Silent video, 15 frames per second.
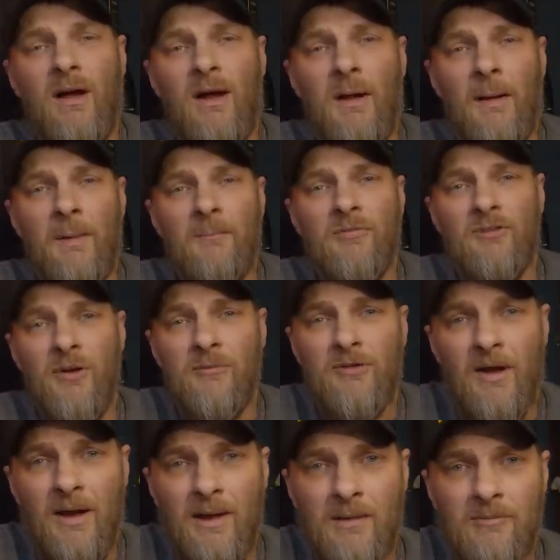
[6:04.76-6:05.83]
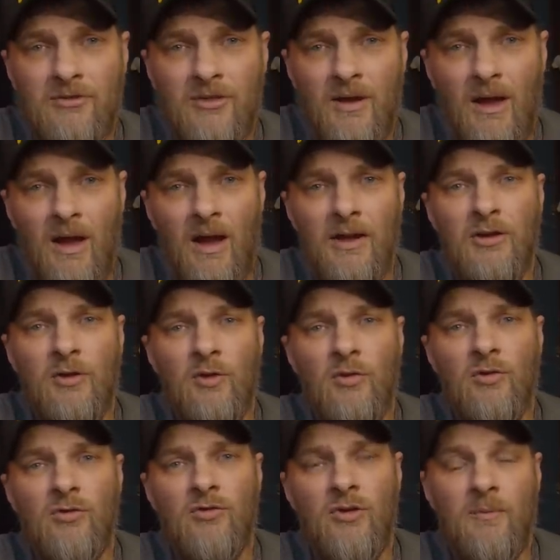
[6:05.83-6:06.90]
um, sometimes I
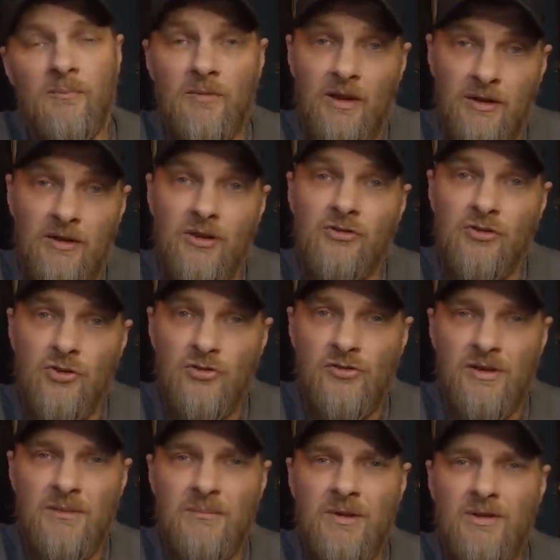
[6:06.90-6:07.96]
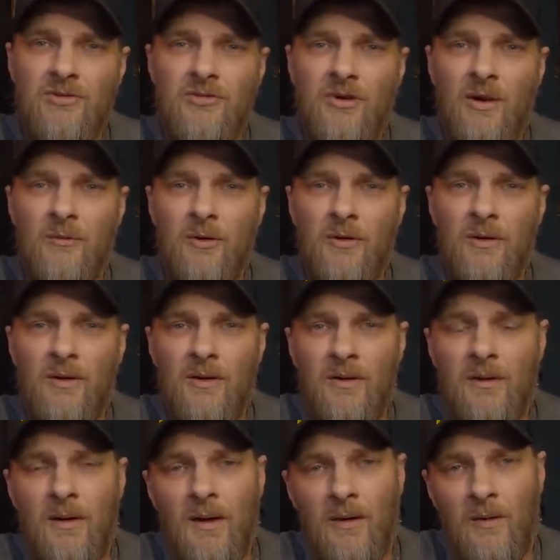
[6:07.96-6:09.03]
use, and it's usually midsummer
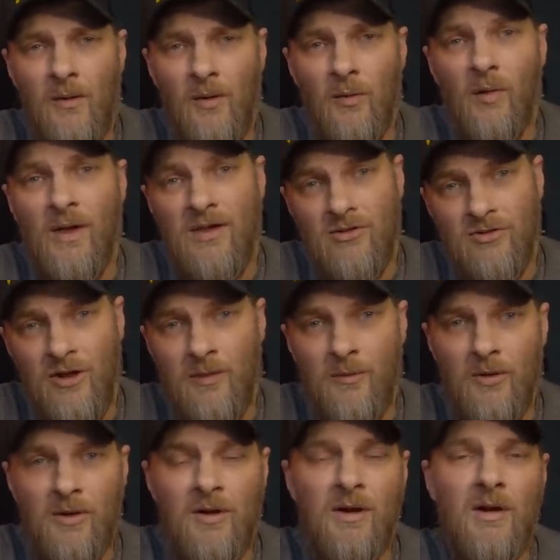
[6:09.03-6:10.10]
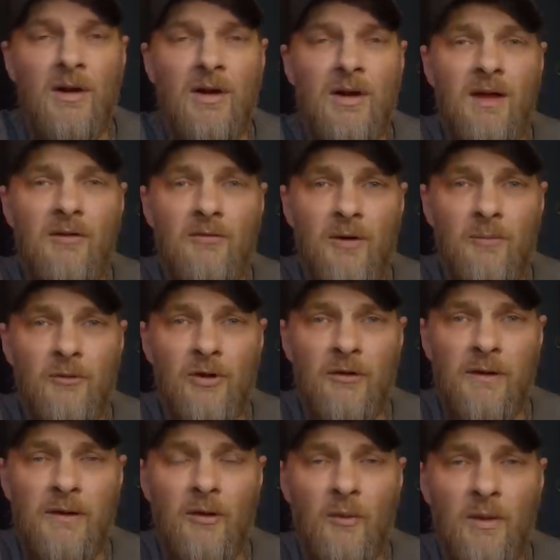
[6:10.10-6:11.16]
or late summer if I'm
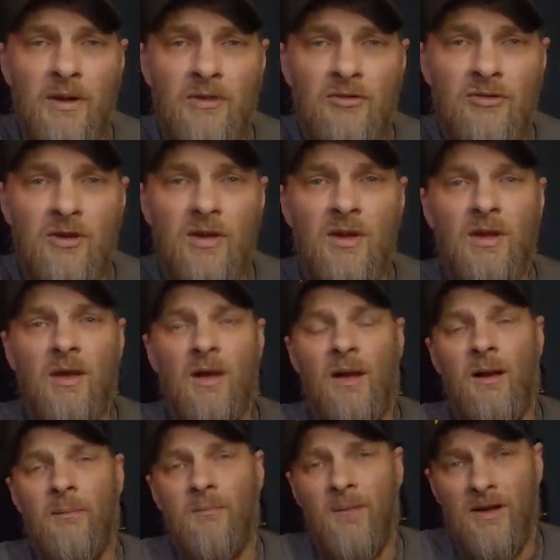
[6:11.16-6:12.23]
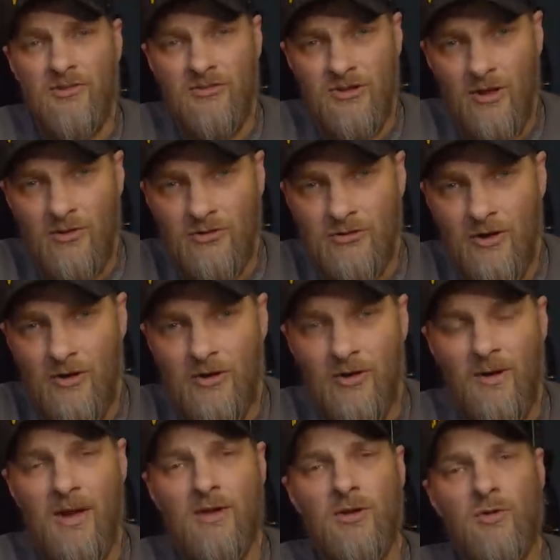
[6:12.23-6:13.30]
rearing queens, um, my cell
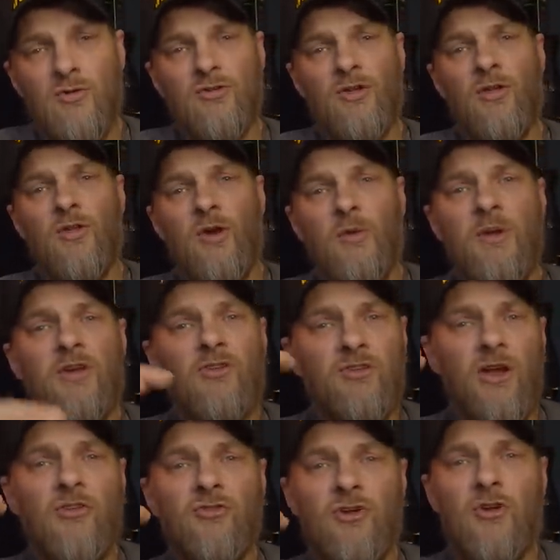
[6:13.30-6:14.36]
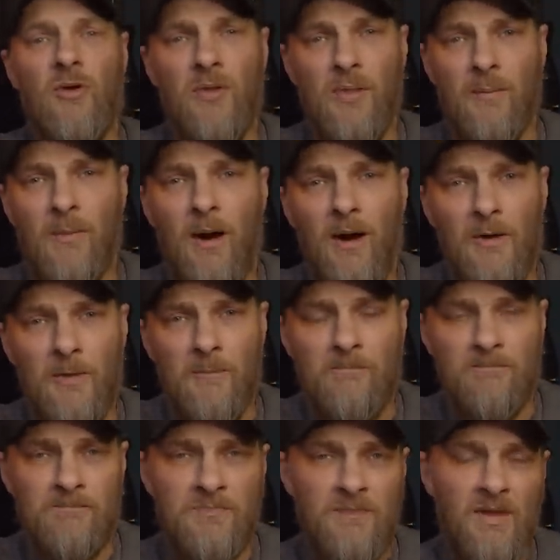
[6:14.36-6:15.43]
starter I use a little extension on the bottom.
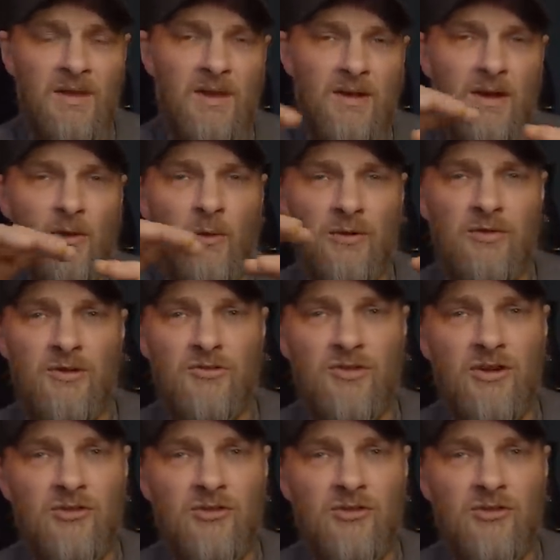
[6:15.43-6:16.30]
Now what this